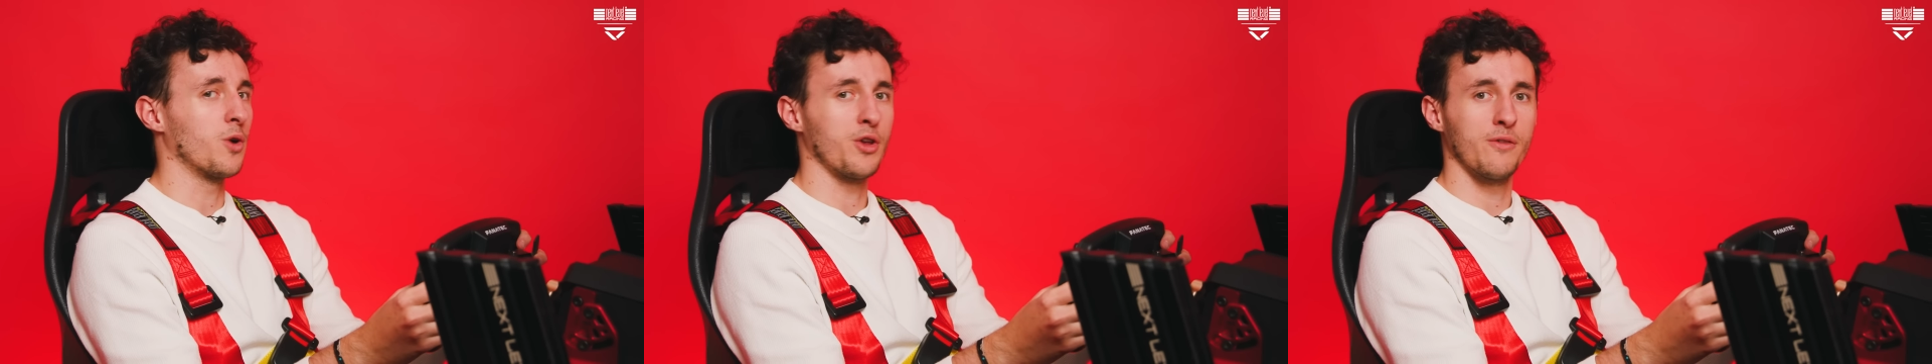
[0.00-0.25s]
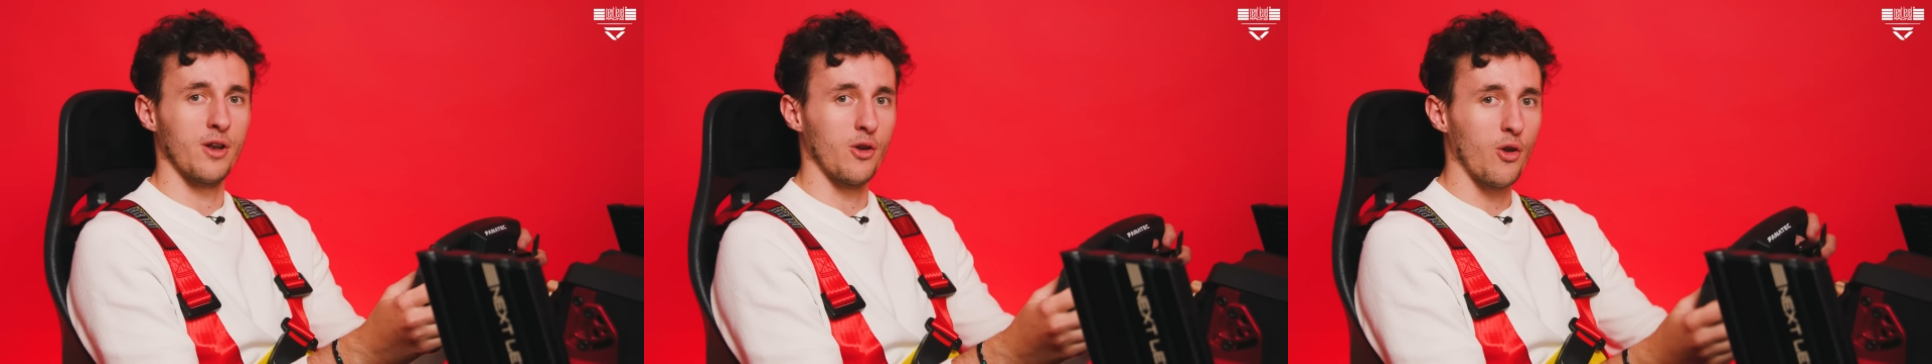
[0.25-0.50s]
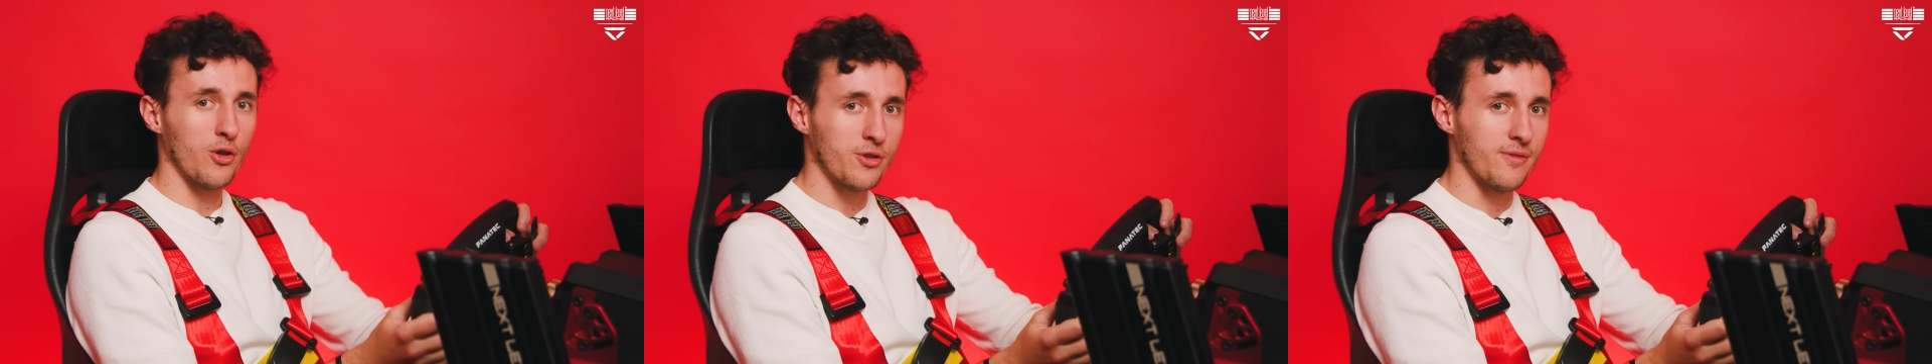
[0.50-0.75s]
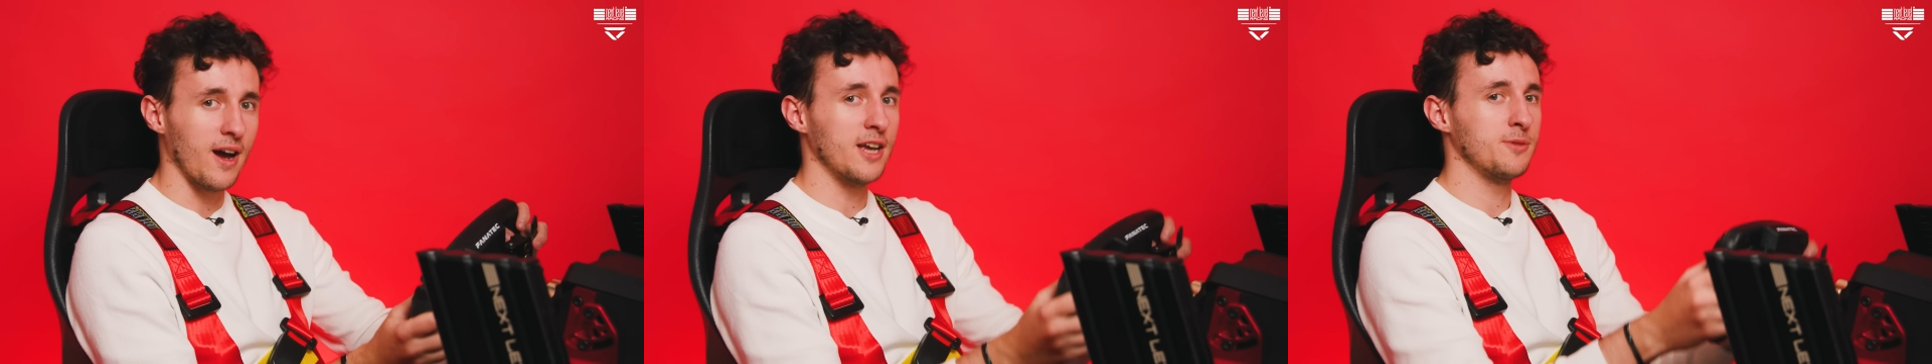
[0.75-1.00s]
where you have a
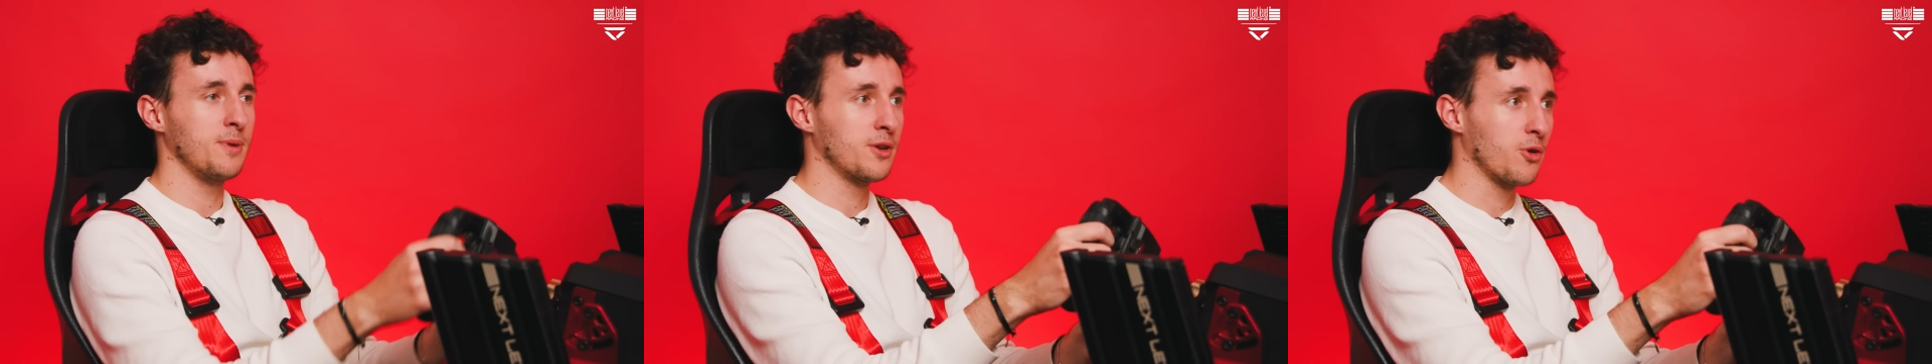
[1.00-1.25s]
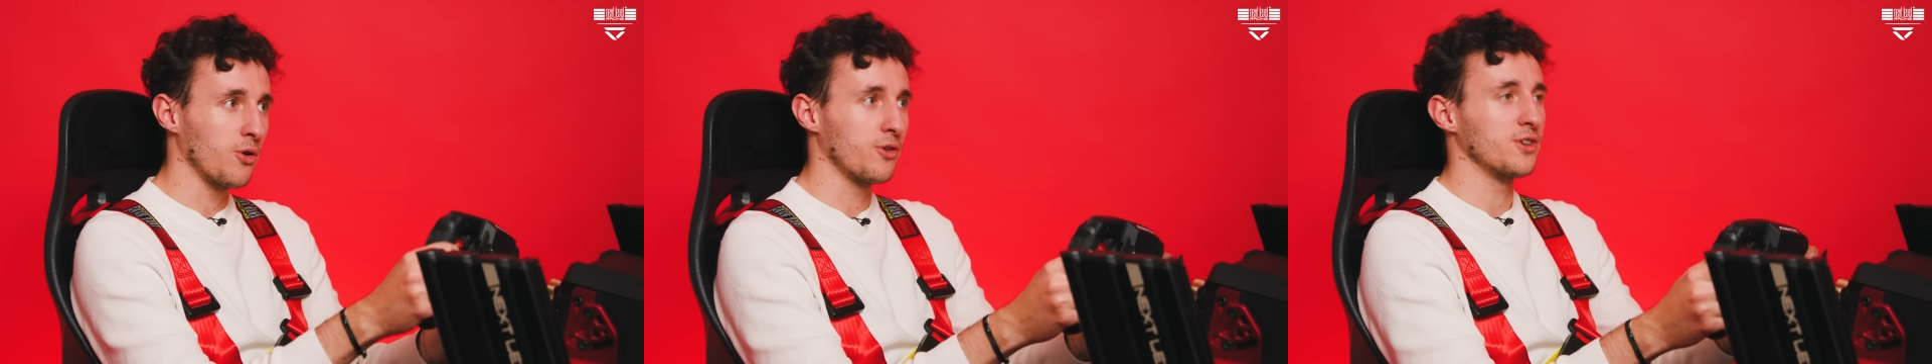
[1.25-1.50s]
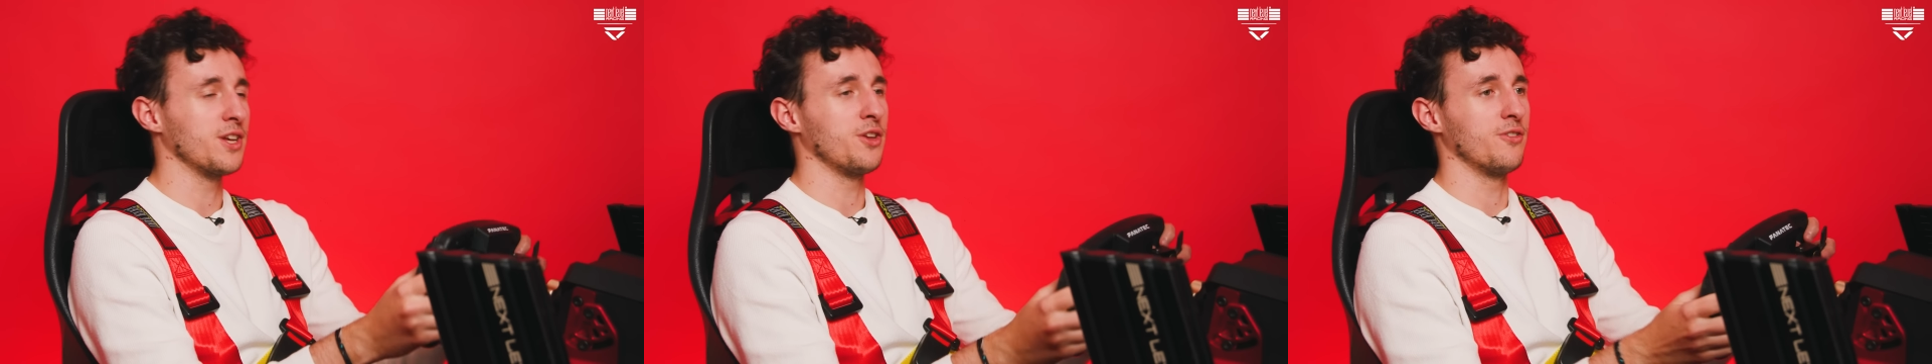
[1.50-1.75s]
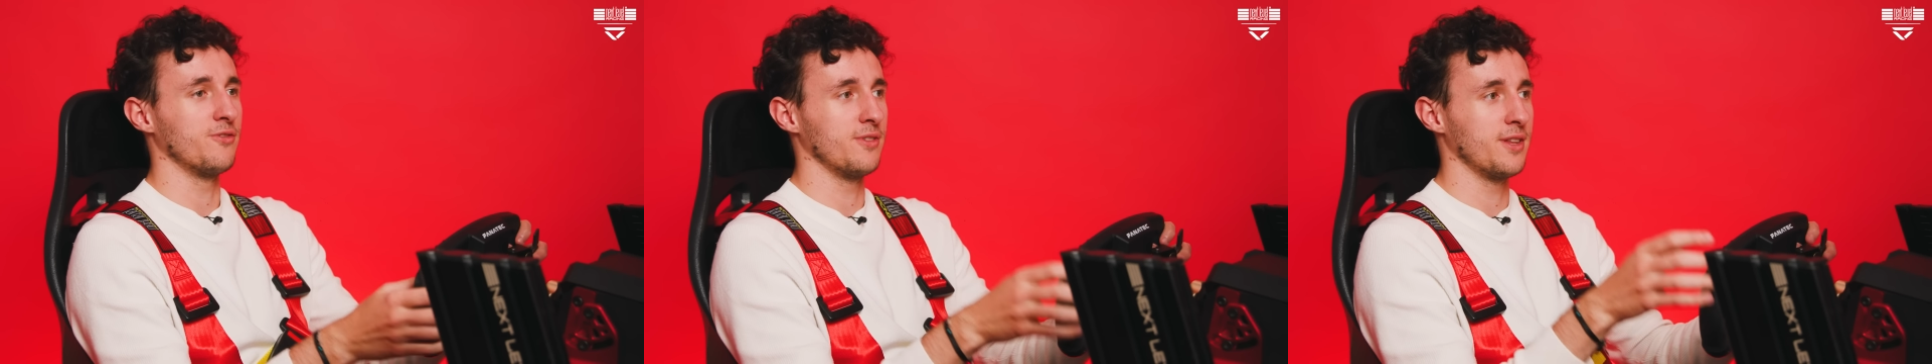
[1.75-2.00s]
lot of high-speed corners
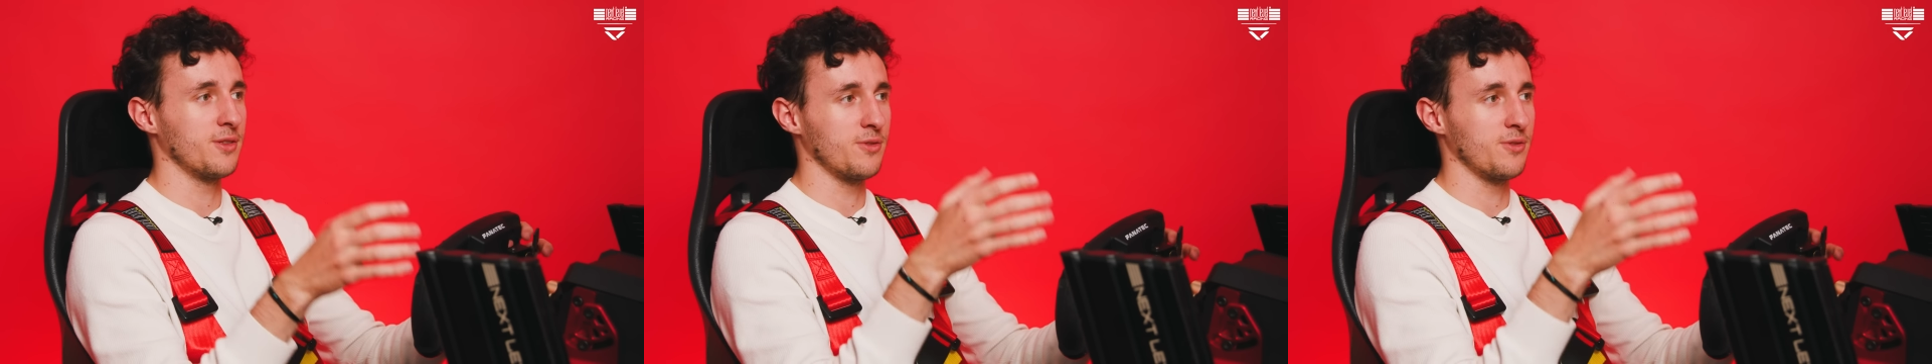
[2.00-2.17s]
and